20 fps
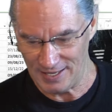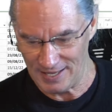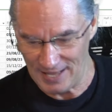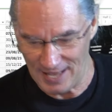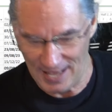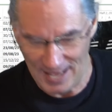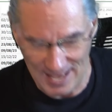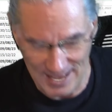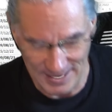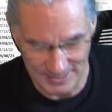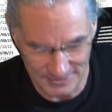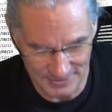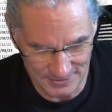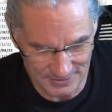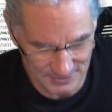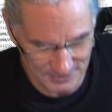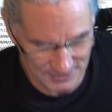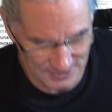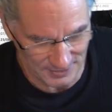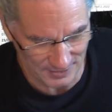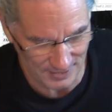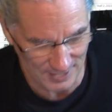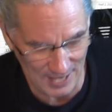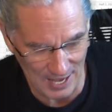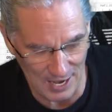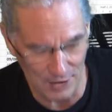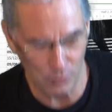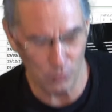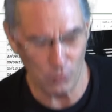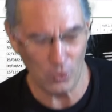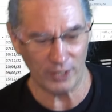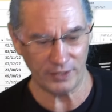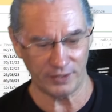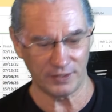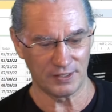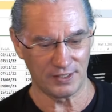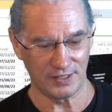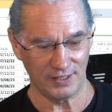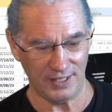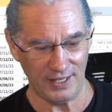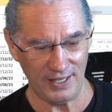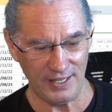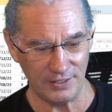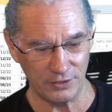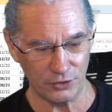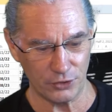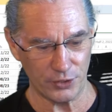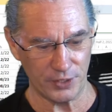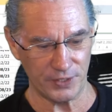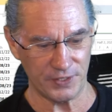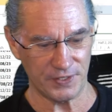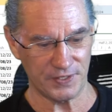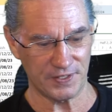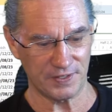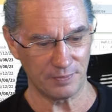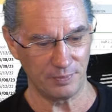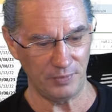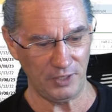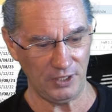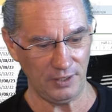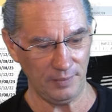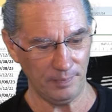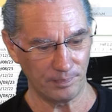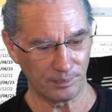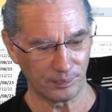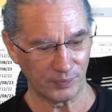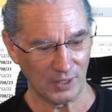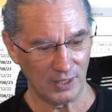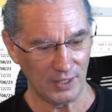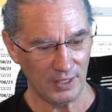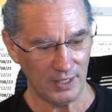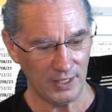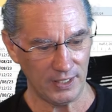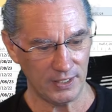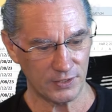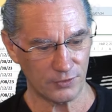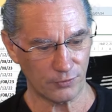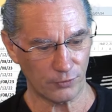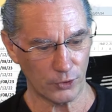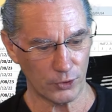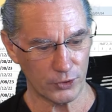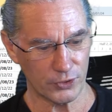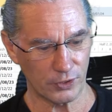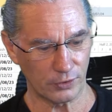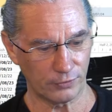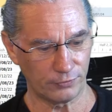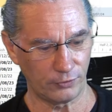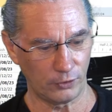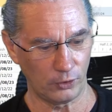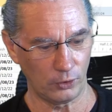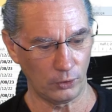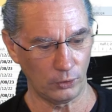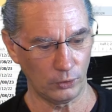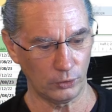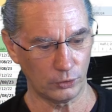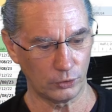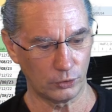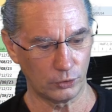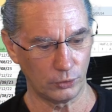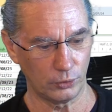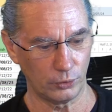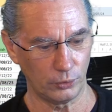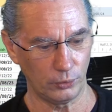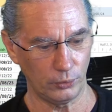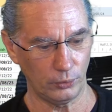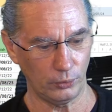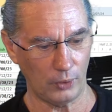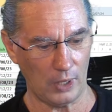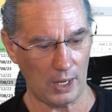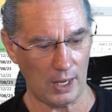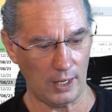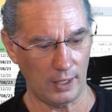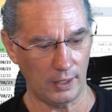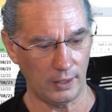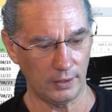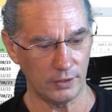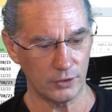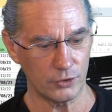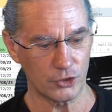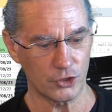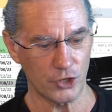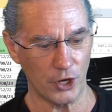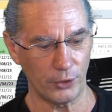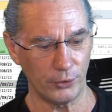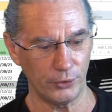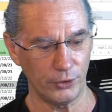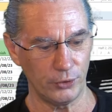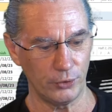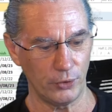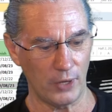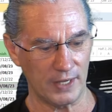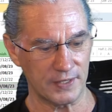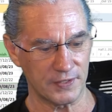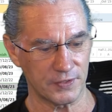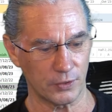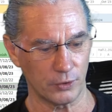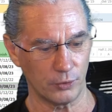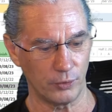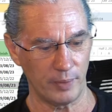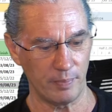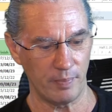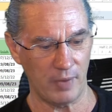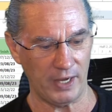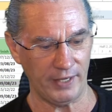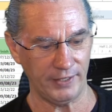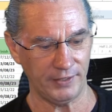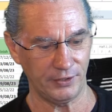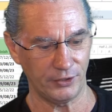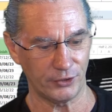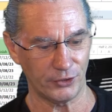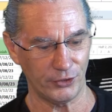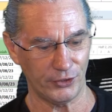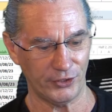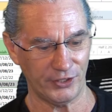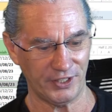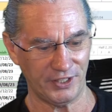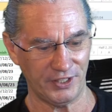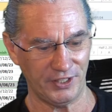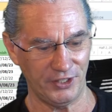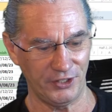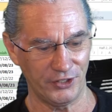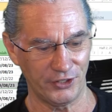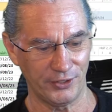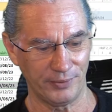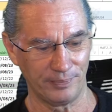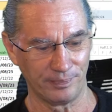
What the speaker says: And what interests me is first of all to show you as a reminder here